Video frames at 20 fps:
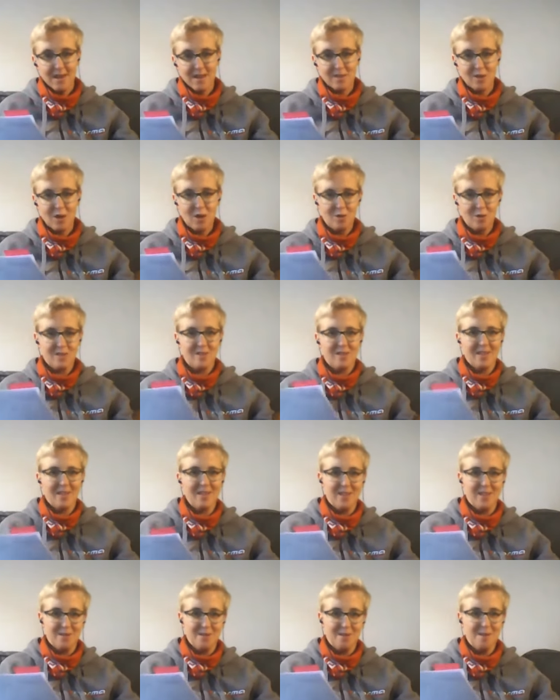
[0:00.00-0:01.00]
as you see
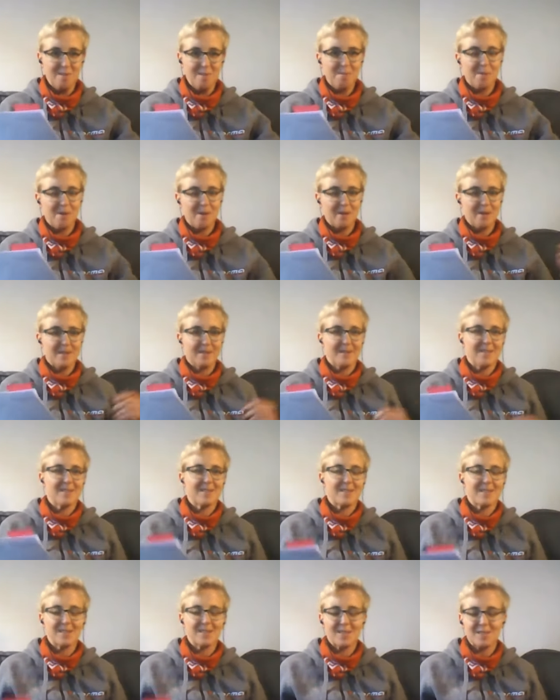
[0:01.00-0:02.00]
here in Poland.
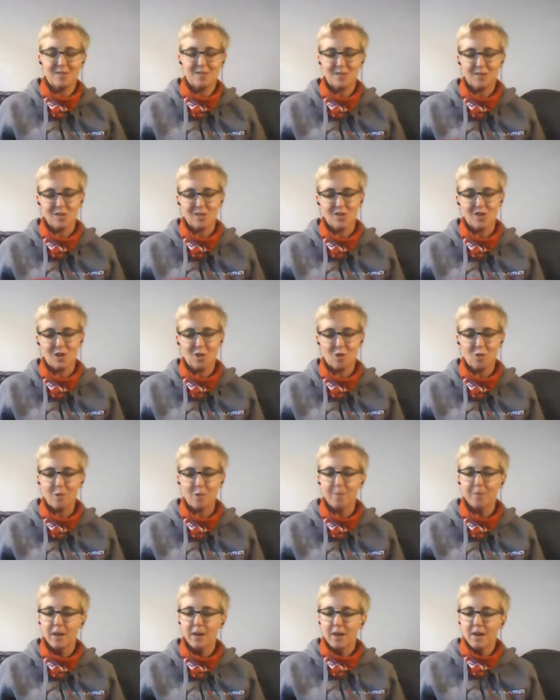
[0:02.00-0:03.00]
It's it's not a joke.